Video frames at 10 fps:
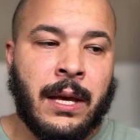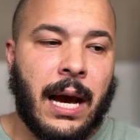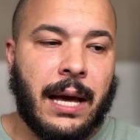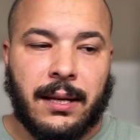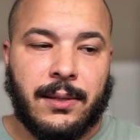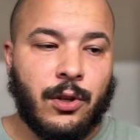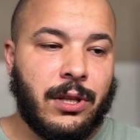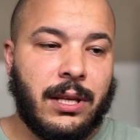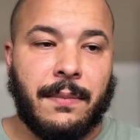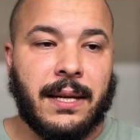I think it's
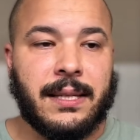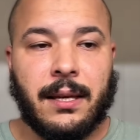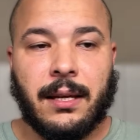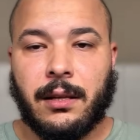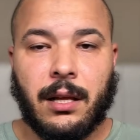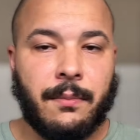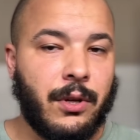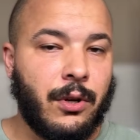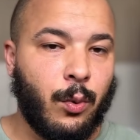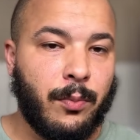usually a mix. I think the club,
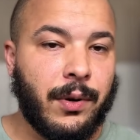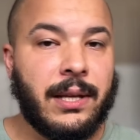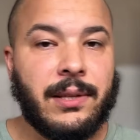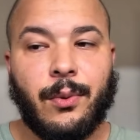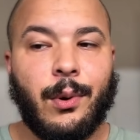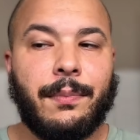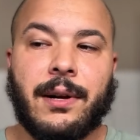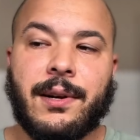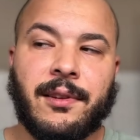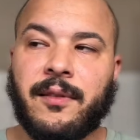will bring in 2-3
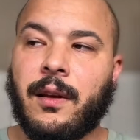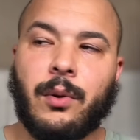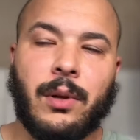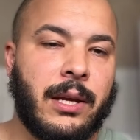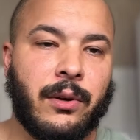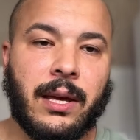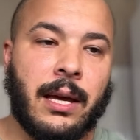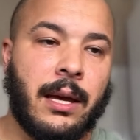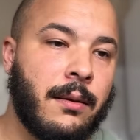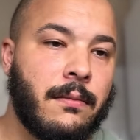players and tell Rhulani, okay,
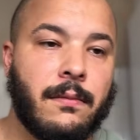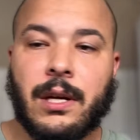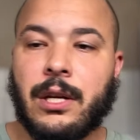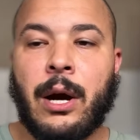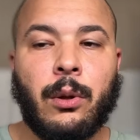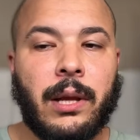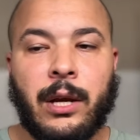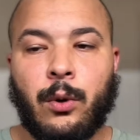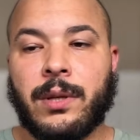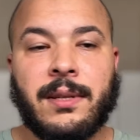hey, can you
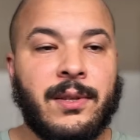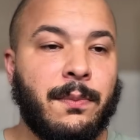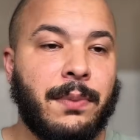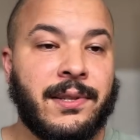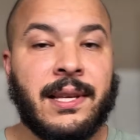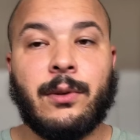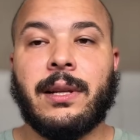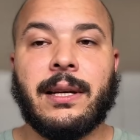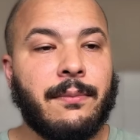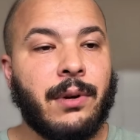outline 1 to 2 players that you'd
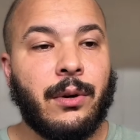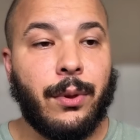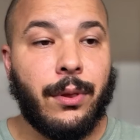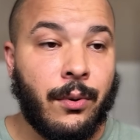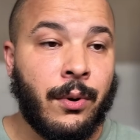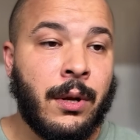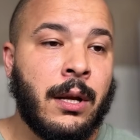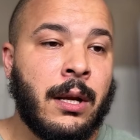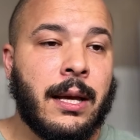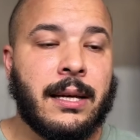like to bring with you
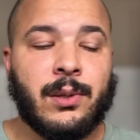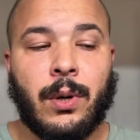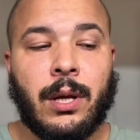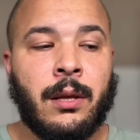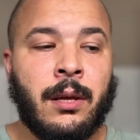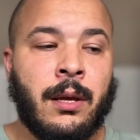as well?